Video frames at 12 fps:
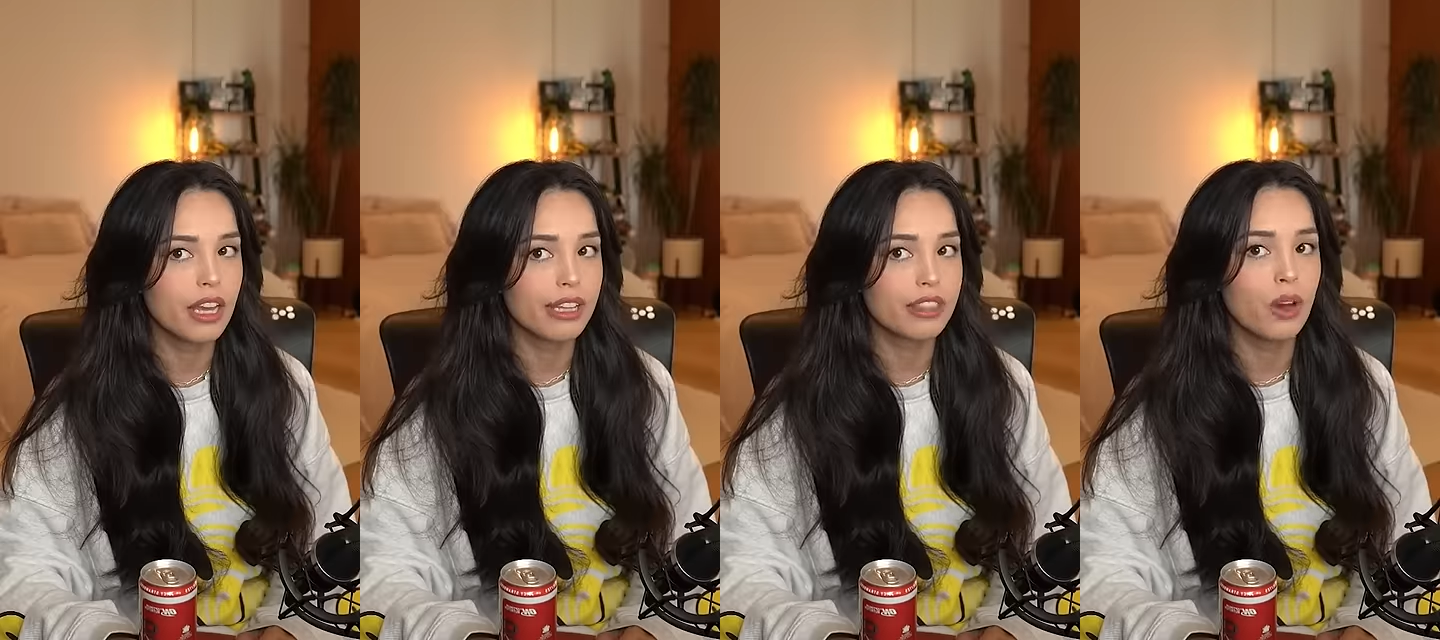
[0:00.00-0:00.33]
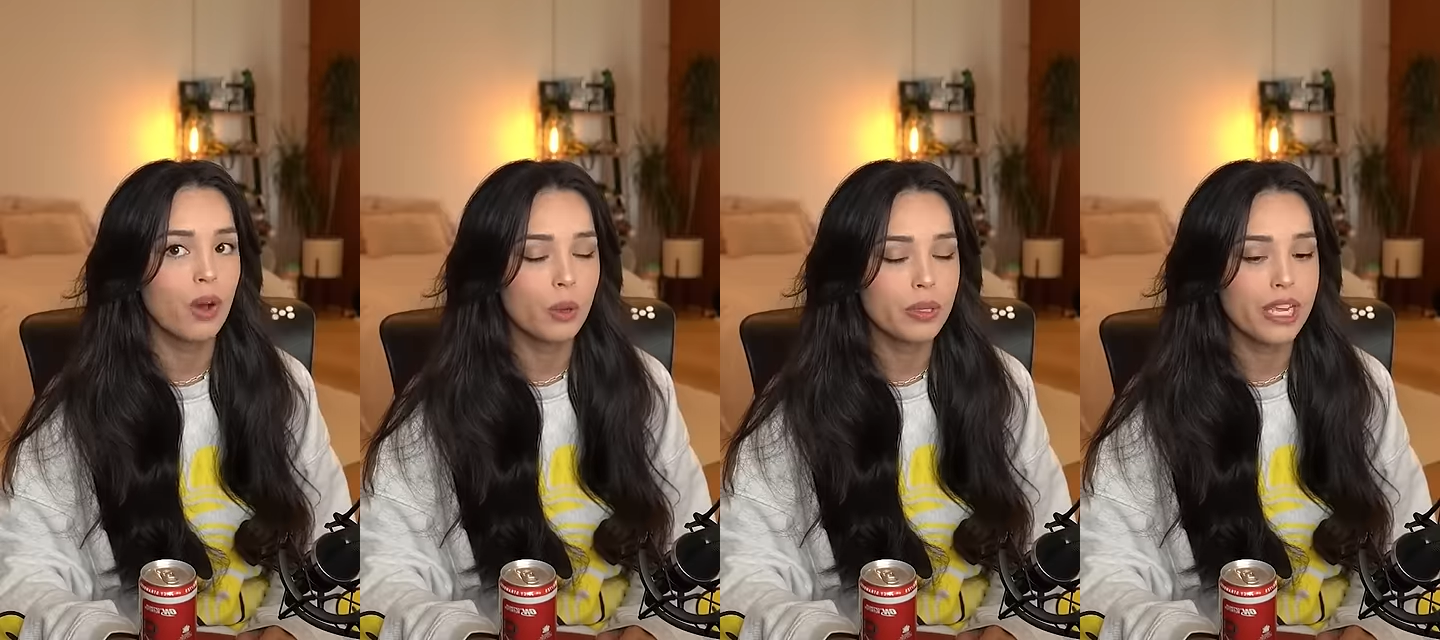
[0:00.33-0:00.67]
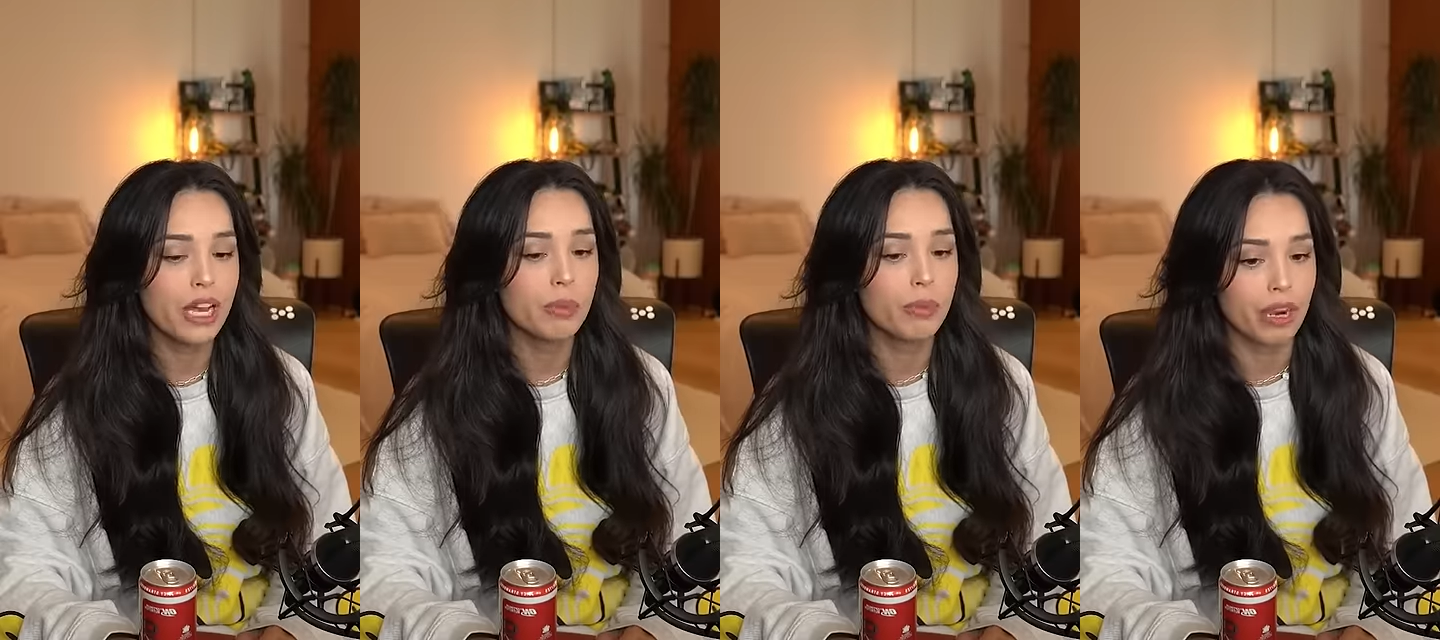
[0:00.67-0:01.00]
at the
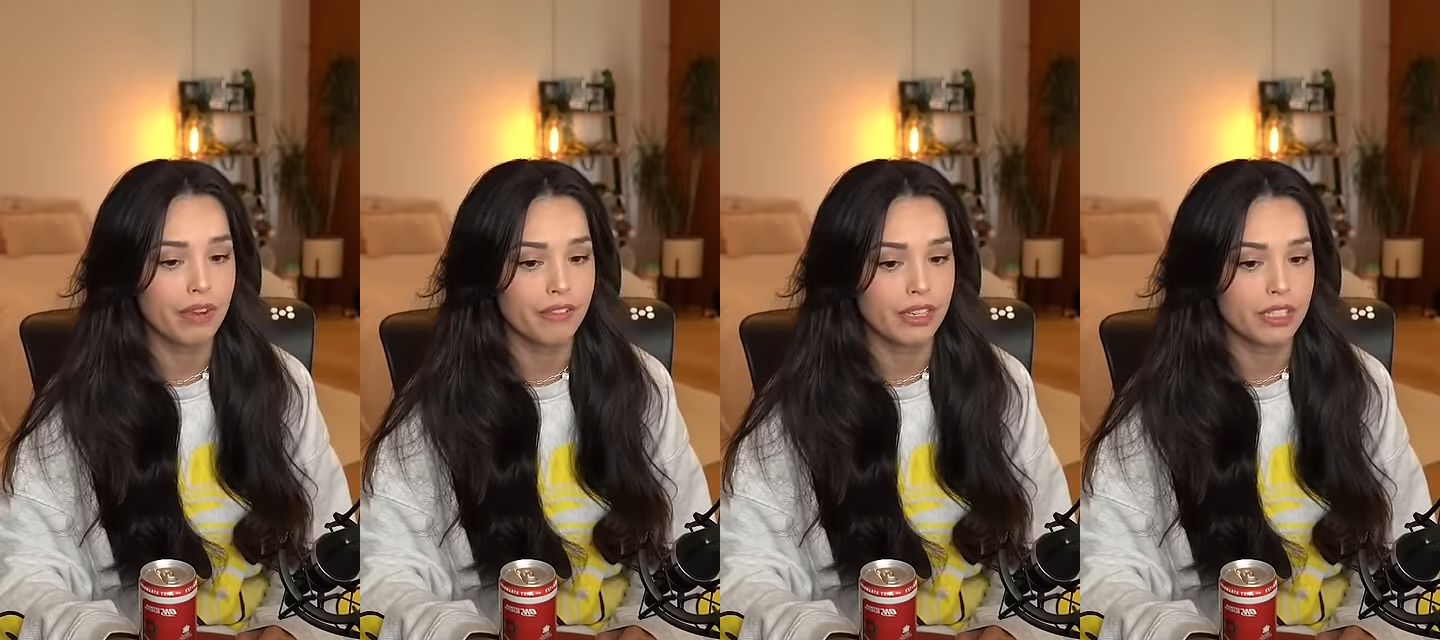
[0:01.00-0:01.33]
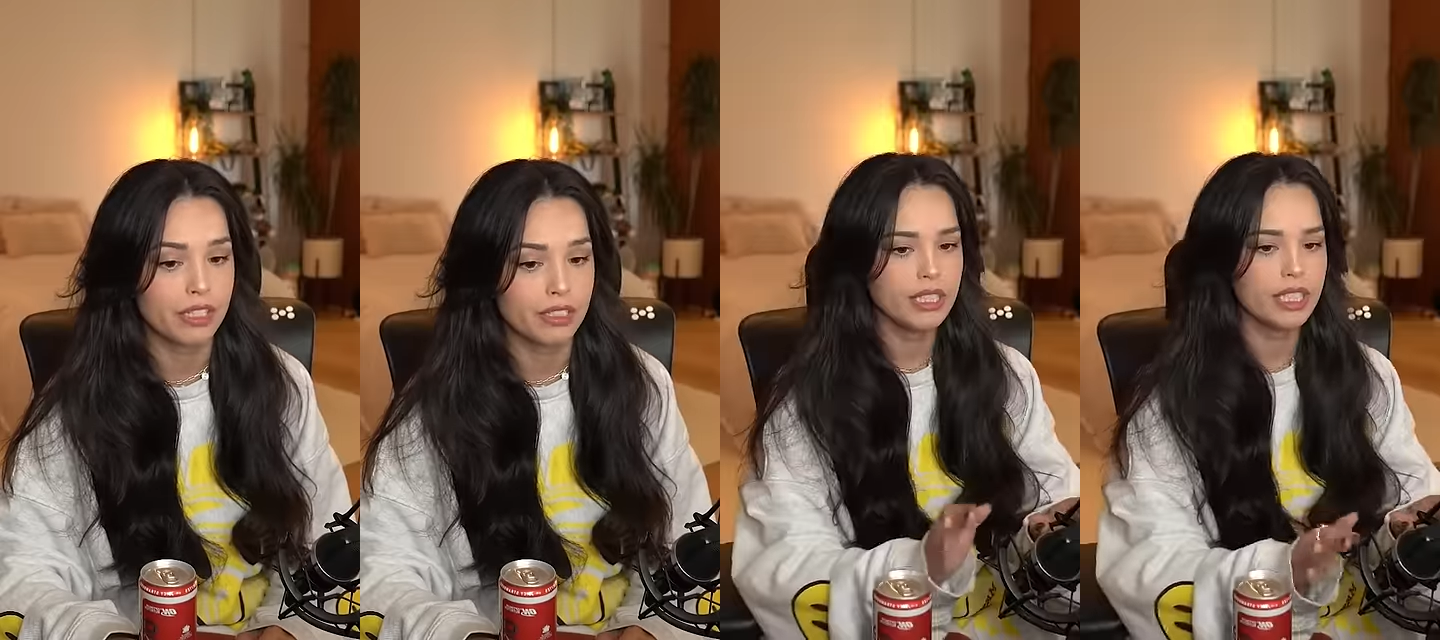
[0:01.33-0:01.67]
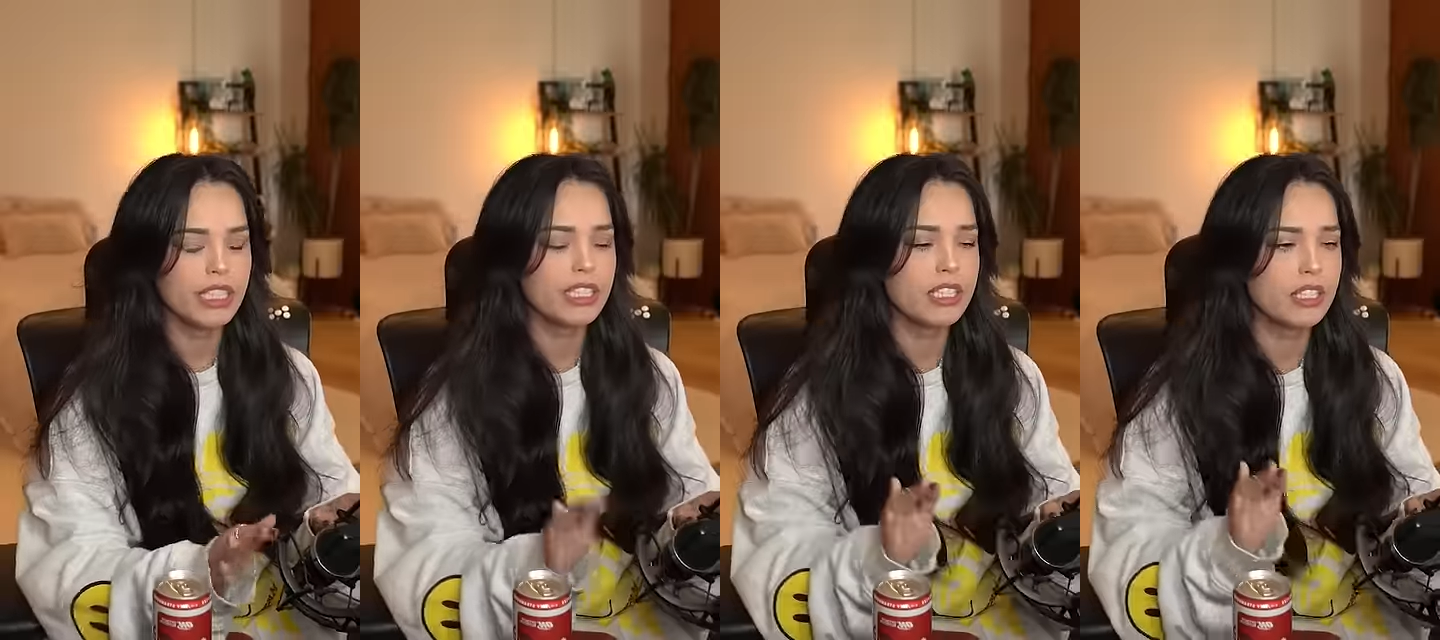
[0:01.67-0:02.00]
hotel breakfast.
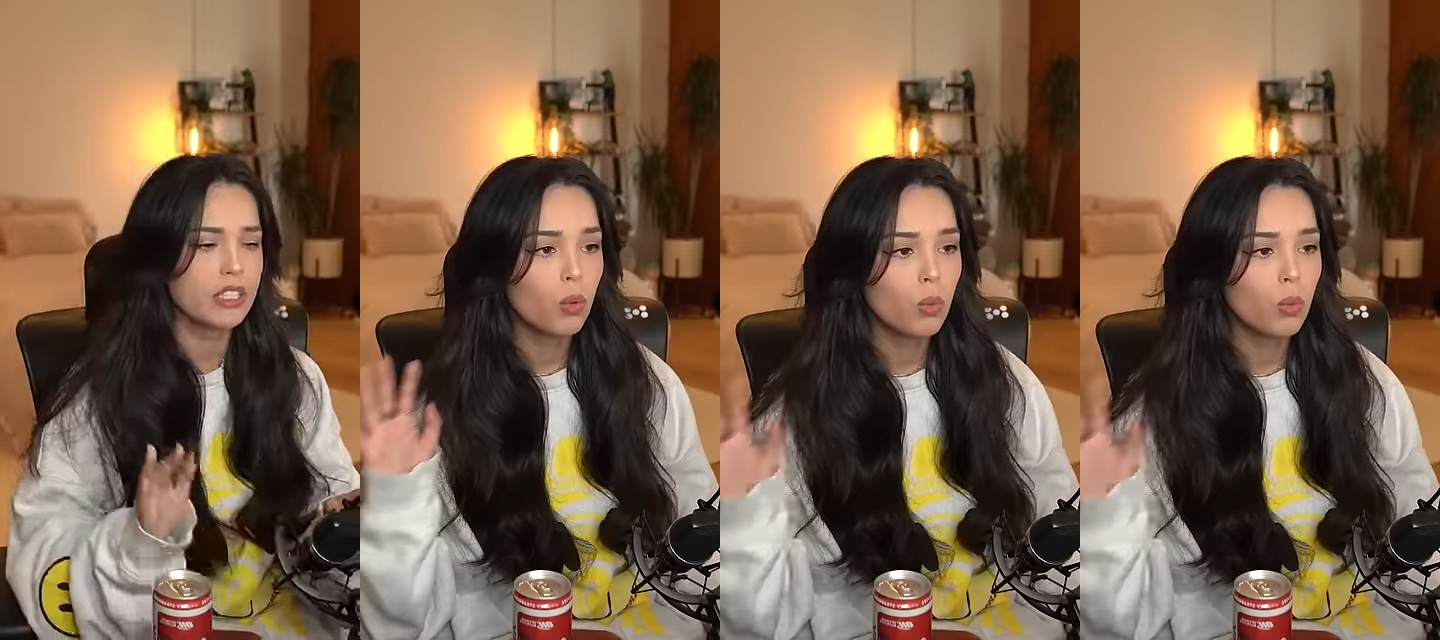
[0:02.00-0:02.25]
It